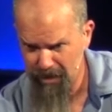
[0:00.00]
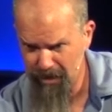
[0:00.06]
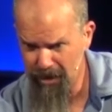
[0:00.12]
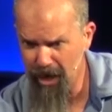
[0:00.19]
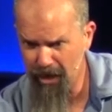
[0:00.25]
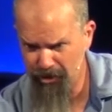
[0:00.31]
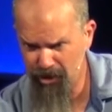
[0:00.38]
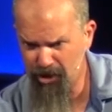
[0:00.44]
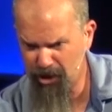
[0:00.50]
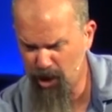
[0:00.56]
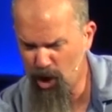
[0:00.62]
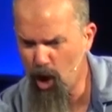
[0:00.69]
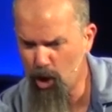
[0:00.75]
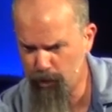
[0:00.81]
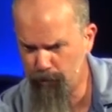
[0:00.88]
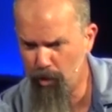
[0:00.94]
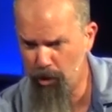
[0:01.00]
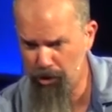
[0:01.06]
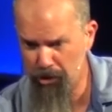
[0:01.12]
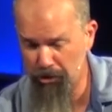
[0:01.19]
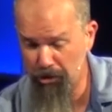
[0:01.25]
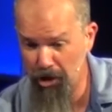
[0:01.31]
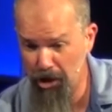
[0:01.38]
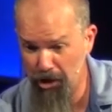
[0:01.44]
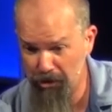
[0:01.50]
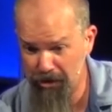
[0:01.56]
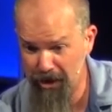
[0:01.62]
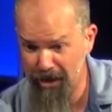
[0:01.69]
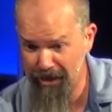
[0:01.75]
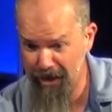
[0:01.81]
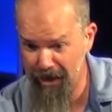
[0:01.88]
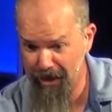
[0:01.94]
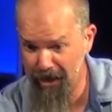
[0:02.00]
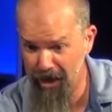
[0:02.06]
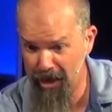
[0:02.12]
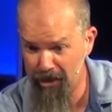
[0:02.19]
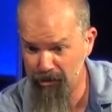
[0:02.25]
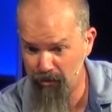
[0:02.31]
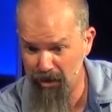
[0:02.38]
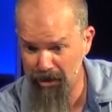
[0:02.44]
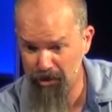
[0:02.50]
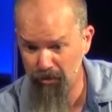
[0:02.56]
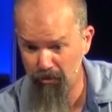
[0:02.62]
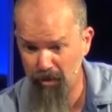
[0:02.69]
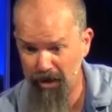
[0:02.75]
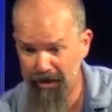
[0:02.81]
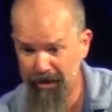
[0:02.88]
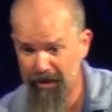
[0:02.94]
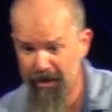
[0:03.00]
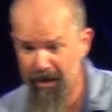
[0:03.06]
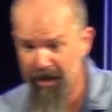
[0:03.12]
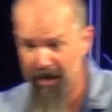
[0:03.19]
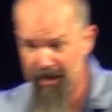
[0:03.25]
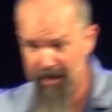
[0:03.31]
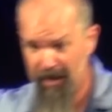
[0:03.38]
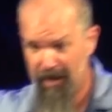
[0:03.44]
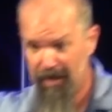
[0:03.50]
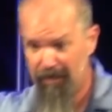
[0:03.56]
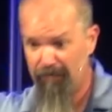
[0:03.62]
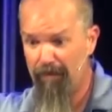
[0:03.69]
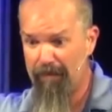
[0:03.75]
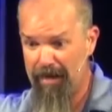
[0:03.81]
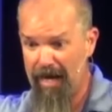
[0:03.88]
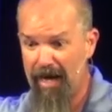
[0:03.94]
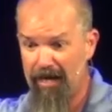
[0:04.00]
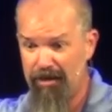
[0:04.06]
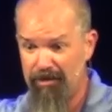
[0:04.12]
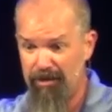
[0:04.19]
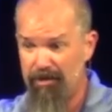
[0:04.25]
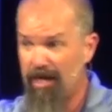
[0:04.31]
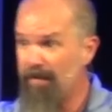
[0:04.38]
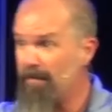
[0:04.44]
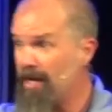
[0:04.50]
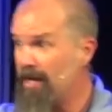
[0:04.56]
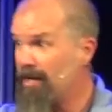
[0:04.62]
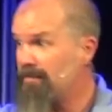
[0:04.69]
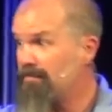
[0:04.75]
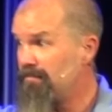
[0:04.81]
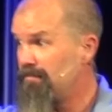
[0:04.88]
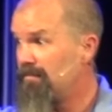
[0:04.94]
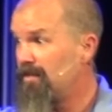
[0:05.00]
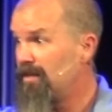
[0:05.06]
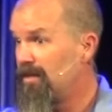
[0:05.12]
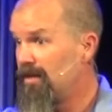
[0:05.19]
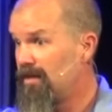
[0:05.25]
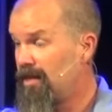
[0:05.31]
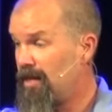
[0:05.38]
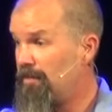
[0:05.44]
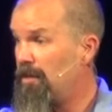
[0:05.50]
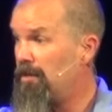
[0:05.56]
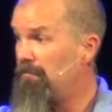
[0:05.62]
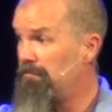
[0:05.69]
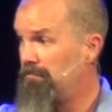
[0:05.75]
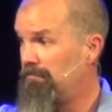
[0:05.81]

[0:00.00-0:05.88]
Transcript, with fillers: Yeah, just lost part of your lungs, and yet God's resurrected that from the ashes. Amen? Yeah. Come on.